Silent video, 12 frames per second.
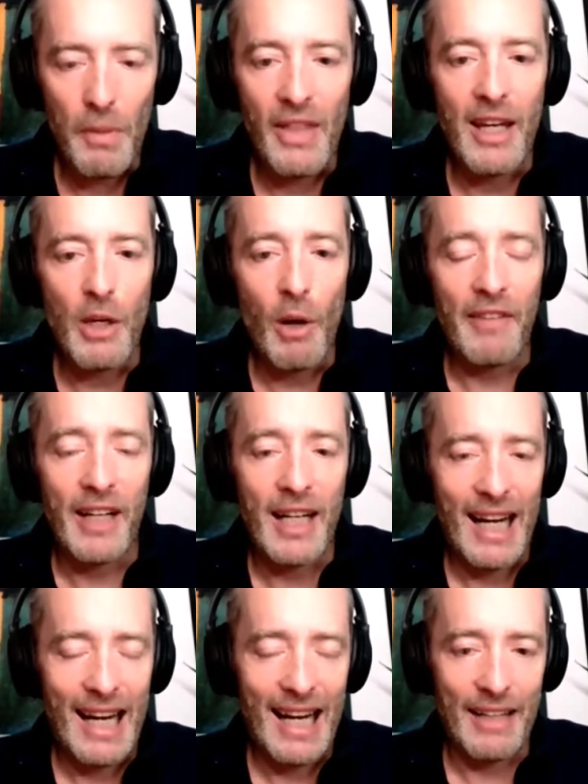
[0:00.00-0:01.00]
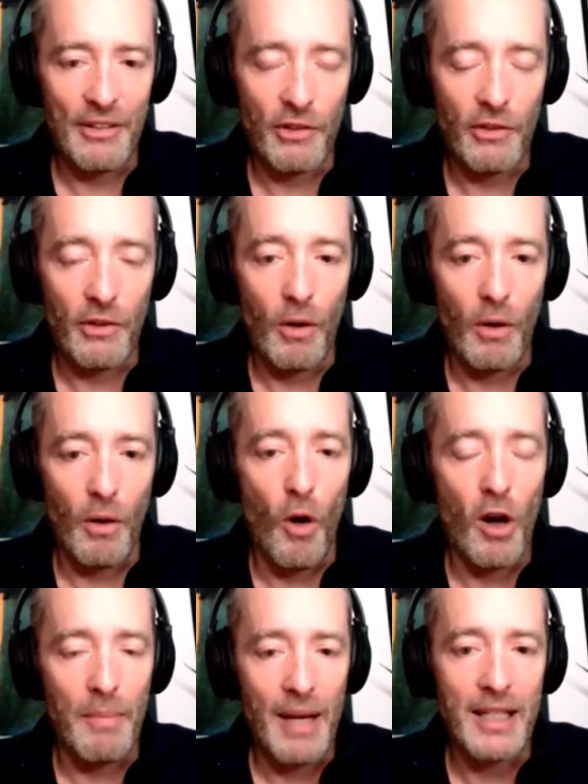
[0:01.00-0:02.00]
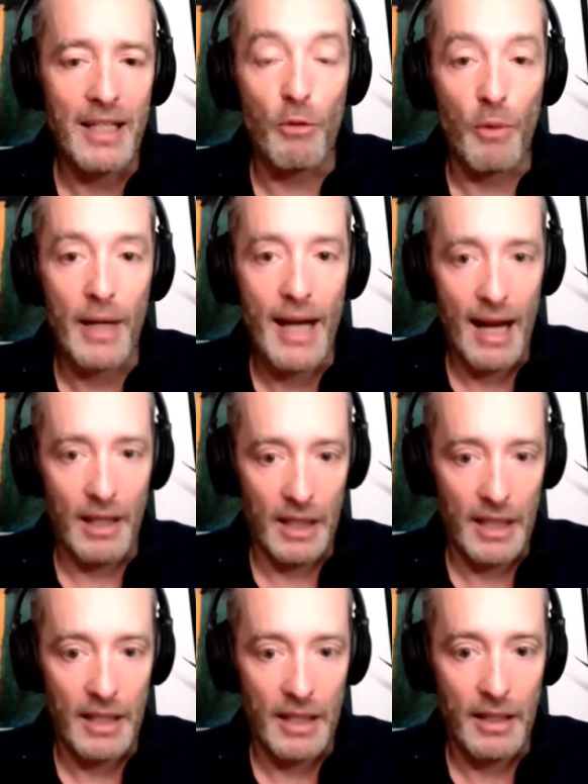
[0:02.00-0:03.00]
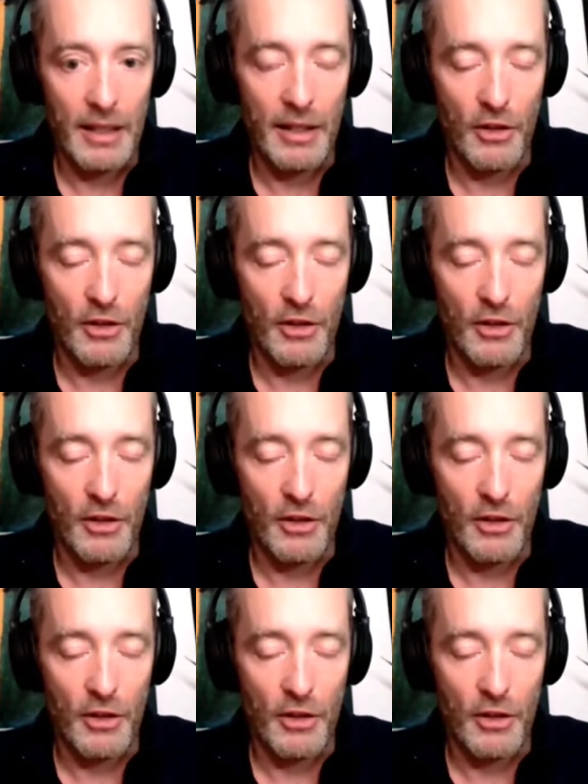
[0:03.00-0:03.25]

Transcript: but then you have an enhanced augmented reality